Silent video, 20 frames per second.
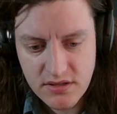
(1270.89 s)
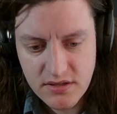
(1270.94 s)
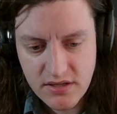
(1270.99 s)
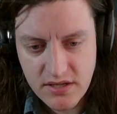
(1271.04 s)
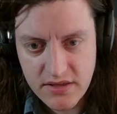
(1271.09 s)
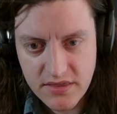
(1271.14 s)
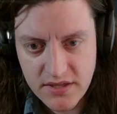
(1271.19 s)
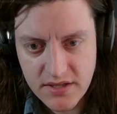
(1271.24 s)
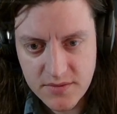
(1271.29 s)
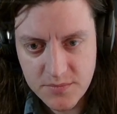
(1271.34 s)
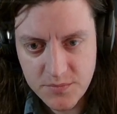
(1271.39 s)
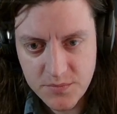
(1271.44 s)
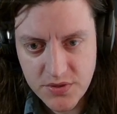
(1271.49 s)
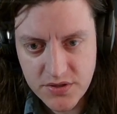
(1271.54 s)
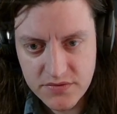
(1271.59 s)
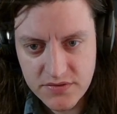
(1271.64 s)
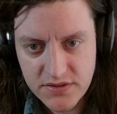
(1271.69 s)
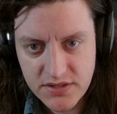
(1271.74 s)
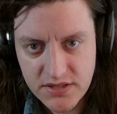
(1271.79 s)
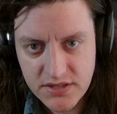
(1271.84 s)
I think
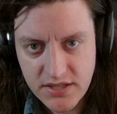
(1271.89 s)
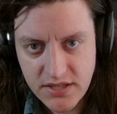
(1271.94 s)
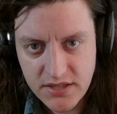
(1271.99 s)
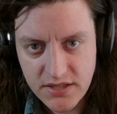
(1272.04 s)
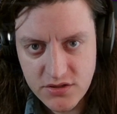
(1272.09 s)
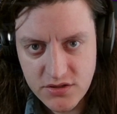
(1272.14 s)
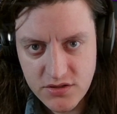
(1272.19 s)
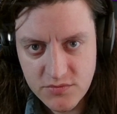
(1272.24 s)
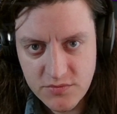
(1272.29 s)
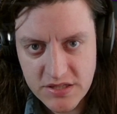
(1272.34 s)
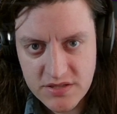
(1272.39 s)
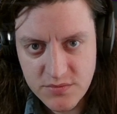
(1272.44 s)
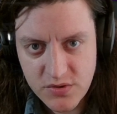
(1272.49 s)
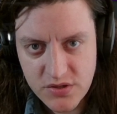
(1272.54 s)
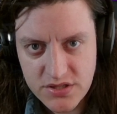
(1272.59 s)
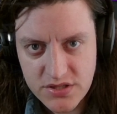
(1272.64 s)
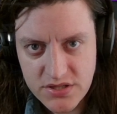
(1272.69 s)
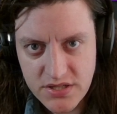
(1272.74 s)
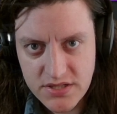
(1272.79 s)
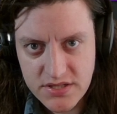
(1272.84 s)
buffing K2 makes more
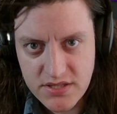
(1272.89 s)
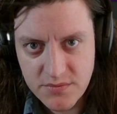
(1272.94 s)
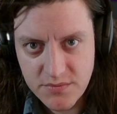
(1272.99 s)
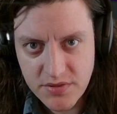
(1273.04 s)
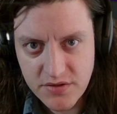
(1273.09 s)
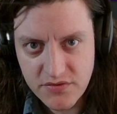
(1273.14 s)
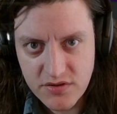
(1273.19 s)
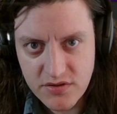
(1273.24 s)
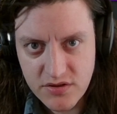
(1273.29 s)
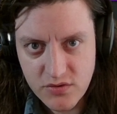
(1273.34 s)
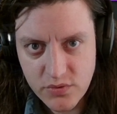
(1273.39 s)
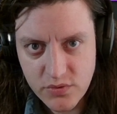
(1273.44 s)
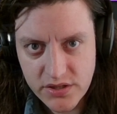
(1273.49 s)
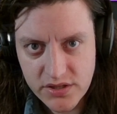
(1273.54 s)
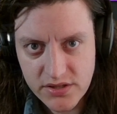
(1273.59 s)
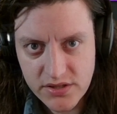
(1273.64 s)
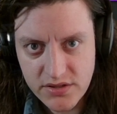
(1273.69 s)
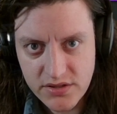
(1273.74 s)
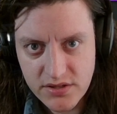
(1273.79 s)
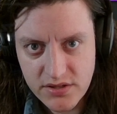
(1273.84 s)
sense than buffing the wing
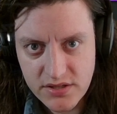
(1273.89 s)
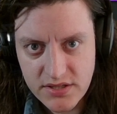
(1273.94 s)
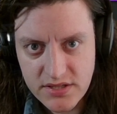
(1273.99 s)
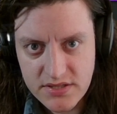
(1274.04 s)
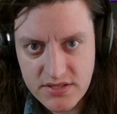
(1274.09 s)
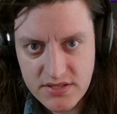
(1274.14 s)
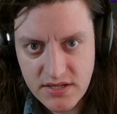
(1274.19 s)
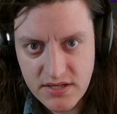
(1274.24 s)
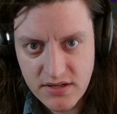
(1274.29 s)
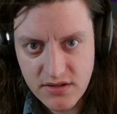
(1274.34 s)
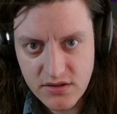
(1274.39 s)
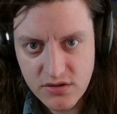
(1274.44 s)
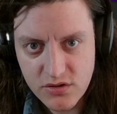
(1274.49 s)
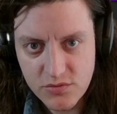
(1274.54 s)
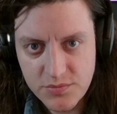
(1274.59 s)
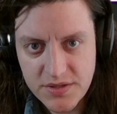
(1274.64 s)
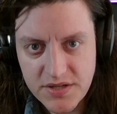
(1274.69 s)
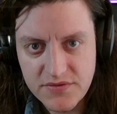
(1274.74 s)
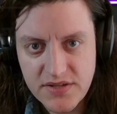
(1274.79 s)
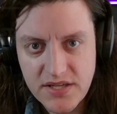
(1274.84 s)
leader. He doesn't. Oh,
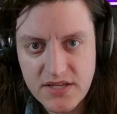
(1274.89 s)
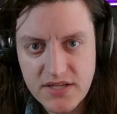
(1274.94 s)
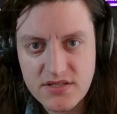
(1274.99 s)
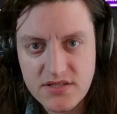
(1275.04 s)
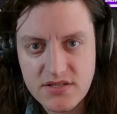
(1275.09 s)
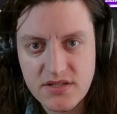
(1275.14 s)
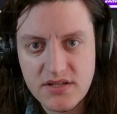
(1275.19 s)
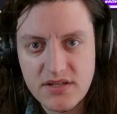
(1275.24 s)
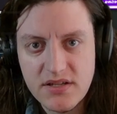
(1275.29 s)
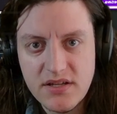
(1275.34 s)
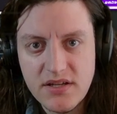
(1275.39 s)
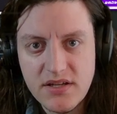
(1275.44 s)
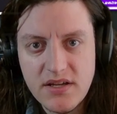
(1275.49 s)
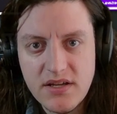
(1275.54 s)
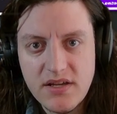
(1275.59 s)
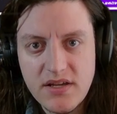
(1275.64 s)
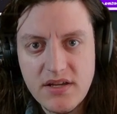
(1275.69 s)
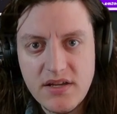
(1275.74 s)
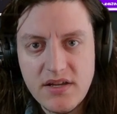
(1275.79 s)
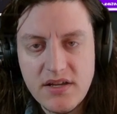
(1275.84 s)
but if he has an
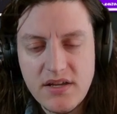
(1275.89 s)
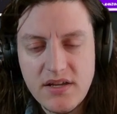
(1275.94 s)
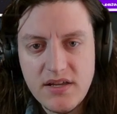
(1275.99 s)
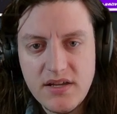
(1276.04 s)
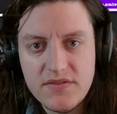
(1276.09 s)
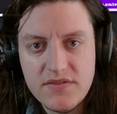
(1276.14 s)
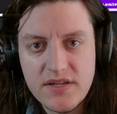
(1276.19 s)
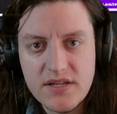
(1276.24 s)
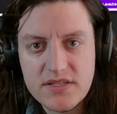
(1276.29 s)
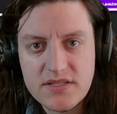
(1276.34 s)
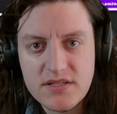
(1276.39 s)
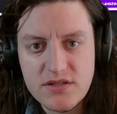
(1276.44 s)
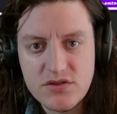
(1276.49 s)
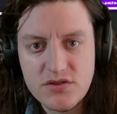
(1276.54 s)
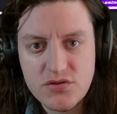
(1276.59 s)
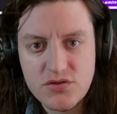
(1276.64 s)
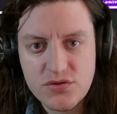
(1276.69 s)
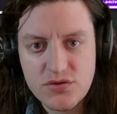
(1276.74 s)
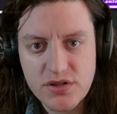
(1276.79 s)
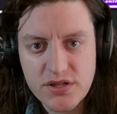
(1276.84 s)

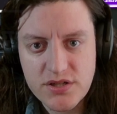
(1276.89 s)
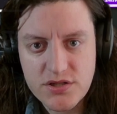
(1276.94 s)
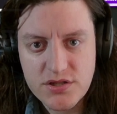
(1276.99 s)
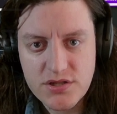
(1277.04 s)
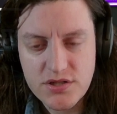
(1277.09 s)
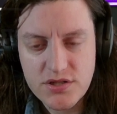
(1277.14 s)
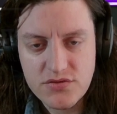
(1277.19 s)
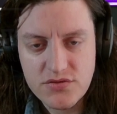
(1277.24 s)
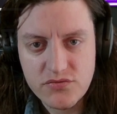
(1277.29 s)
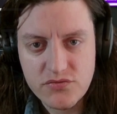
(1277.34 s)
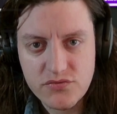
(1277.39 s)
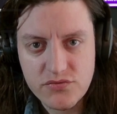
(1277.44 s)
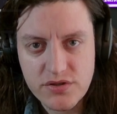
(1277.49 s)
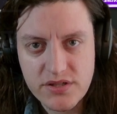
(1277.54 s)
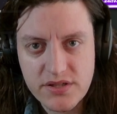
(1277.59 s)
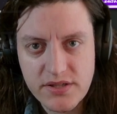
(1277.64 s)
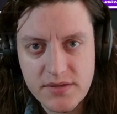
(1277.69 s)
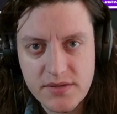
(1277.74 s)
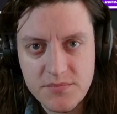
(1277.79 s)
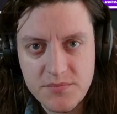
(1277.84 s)
entrenched, it's
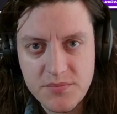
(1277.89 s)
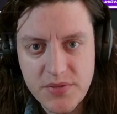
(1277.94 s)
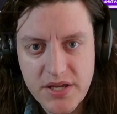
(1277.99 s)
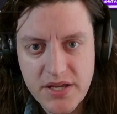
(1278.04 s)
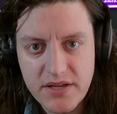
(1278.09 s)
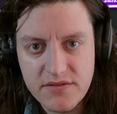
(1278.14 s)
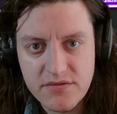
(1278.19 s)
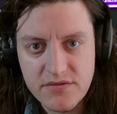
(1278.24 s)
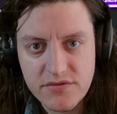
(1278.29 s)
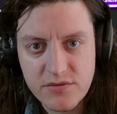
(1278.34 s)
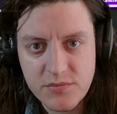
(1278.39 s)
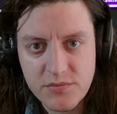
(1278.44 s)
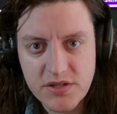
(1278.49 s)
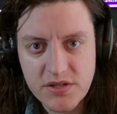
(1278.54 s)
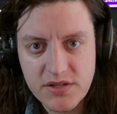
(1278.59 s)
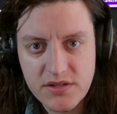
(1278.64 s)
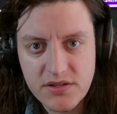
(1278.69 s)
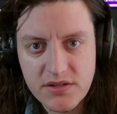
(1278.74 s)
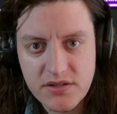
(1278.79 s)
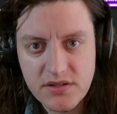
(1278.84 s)
really bad for
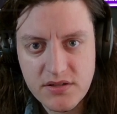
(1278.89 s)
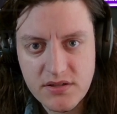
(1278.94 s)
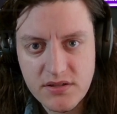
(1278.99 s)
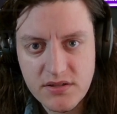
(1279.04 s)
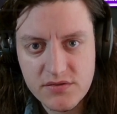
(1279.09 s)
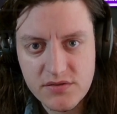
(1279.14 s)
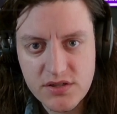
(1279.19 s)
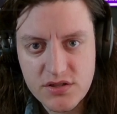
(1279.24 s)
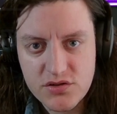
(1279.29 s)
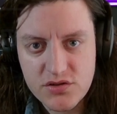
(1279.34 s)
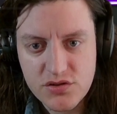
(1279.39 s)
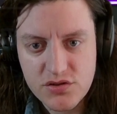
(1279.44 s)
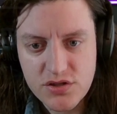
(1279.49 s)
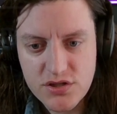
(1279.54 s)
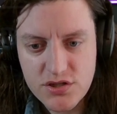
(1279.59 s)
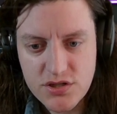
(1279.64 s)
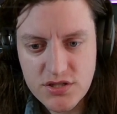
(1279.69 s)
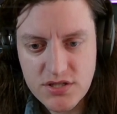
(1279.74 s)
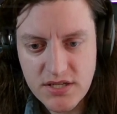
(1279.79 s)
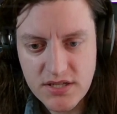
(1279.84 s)
me. If he
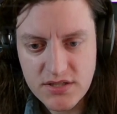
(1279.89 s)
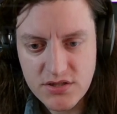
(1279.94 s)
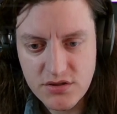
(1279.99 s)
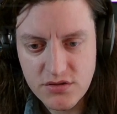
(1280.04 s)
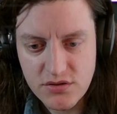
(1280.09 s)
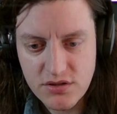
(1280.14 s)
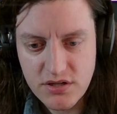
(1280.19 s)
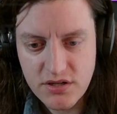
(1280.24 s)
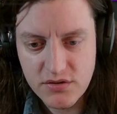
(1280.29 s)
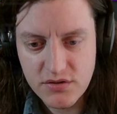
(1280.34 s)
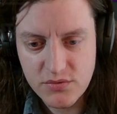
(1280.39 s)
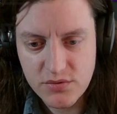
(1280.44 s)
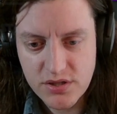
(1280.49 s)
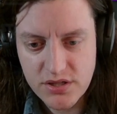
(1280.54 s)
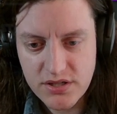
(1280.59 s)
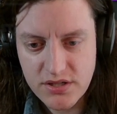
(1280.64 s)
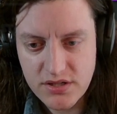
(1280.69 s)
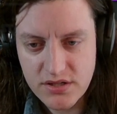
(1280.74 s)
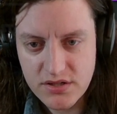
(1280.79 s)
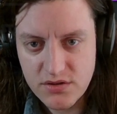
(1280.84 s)
entrenches K2, no, we're
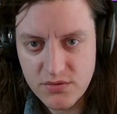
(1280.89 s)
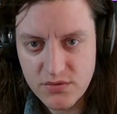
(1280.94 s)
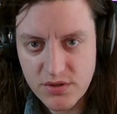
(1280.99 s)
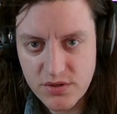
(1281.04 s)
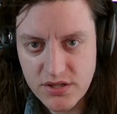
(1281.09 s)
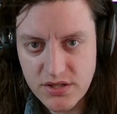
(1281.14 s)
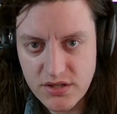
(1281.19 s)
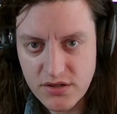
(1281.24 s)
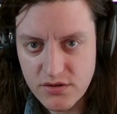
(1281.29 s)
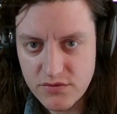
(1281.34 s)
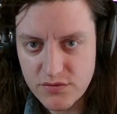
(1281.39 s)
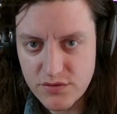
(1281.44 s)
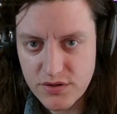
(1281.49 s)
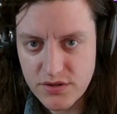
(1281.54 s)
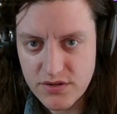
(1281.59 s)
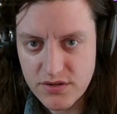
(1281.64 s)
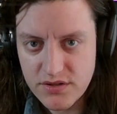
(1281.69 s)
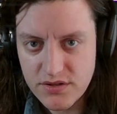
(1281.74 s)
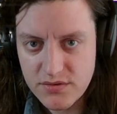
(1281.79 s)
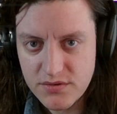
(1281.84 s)
gonna go for
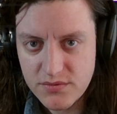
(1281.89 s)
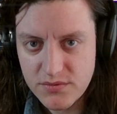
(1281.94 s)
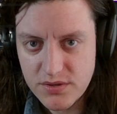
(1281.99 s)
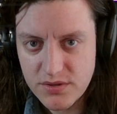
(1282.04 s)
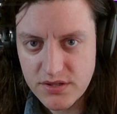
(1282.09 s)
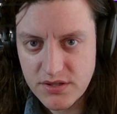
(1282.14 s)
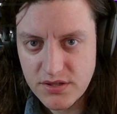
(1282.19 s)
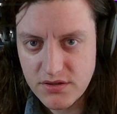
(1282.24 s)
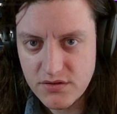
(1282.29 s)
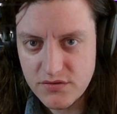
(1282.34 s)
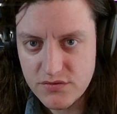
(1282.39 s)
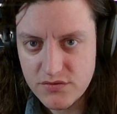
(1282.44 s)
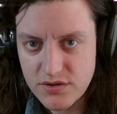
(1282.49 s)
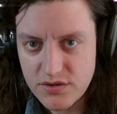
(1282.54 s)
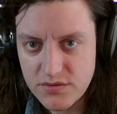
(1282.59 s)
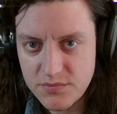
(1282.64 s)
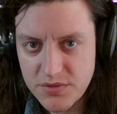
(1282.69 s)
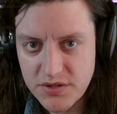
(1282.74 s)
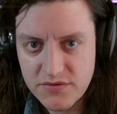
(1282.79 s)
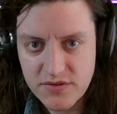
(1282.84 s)
the
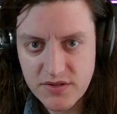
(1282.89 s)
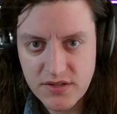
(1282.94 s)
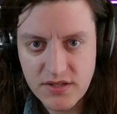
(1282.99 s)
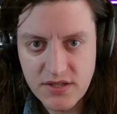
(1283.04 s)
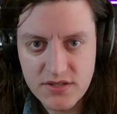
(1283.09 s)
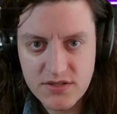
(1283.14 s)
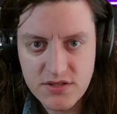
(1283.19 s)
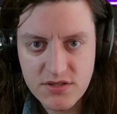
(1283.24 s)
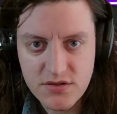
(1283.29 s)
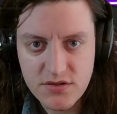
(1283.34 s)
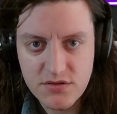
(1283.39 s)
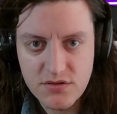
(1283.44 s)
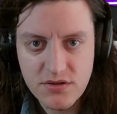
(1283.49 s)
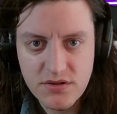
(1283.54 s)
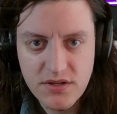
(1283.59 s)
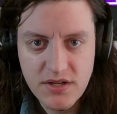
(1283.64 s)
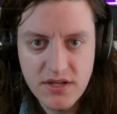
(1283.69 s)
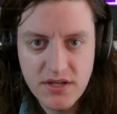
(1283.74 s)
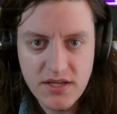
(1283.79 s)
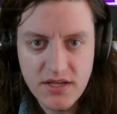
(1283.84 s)
buffing K2.
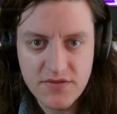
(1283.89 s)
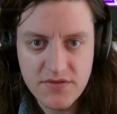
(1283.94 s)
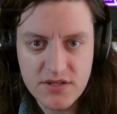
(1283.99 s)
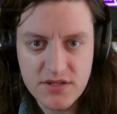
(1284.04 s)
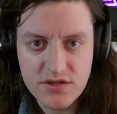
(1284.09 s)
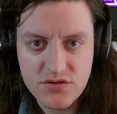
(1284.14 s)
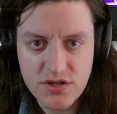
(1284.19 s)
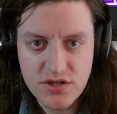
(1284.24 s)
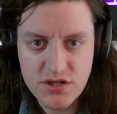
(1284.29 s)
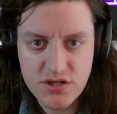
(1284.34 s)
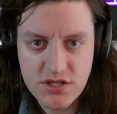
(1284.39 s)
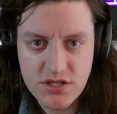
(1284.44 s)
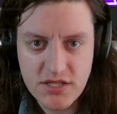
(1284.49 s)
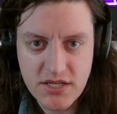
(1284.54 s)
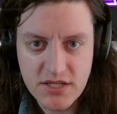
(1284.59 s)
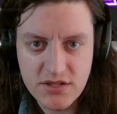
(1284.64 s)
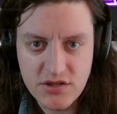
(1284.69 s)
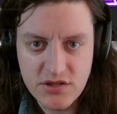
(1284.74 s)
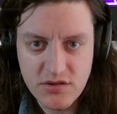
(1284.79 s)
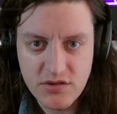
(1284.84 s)
If he entrenches
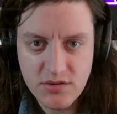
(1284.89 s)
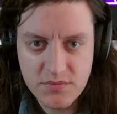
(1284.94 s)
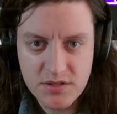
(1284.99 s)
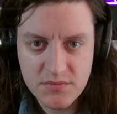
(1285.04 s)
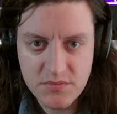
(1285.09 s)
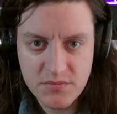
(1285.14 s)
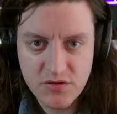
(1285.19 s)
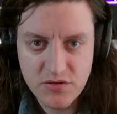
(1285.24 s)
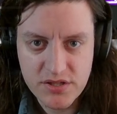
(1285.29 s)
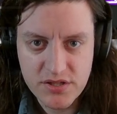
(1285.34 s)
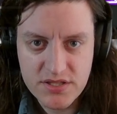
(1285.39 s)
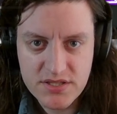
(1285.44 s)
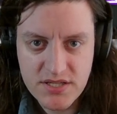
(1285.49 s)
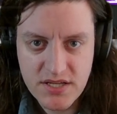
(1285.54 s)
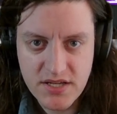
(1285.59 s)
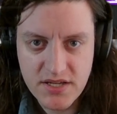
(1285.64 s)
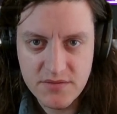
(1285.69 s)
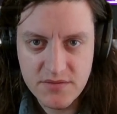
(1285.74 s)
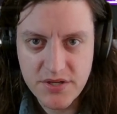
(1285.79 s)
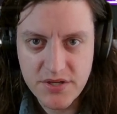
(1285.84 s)
K2, I'm gonna be really
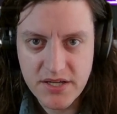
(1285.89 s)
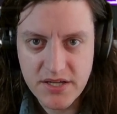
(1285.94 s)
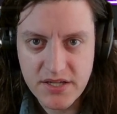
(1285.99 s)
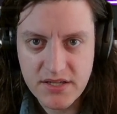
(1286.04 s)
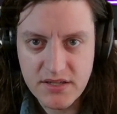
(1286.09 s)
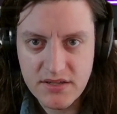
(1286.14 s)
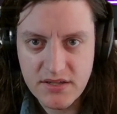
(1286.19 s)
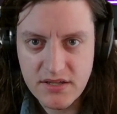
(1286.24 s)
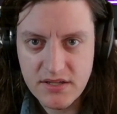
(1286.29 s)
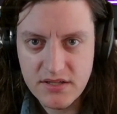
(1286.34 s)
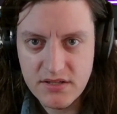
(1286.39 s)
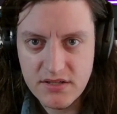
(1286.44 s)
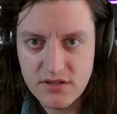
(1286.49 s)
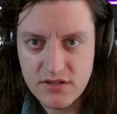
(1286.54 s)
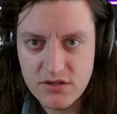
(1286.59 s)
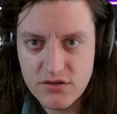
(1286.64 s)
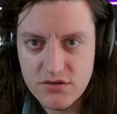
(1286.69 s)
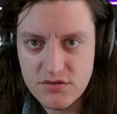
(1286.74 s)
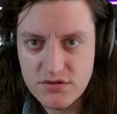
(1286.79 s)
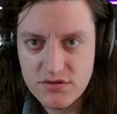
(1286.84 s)
sad, but I can then
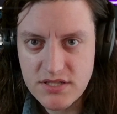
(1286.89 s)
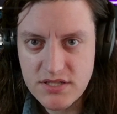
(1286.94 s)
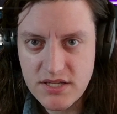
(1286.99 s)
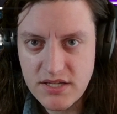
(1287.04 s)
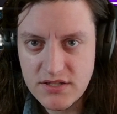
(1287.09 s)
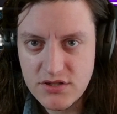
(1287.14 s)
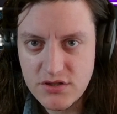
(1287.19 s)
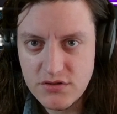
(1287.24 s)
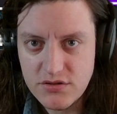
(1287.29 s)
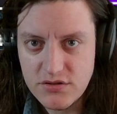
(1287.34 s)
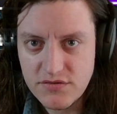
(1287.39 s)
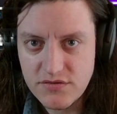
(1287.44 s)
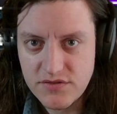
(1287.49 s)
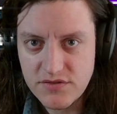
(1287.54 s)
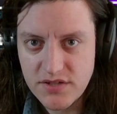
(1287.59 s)
use K2 to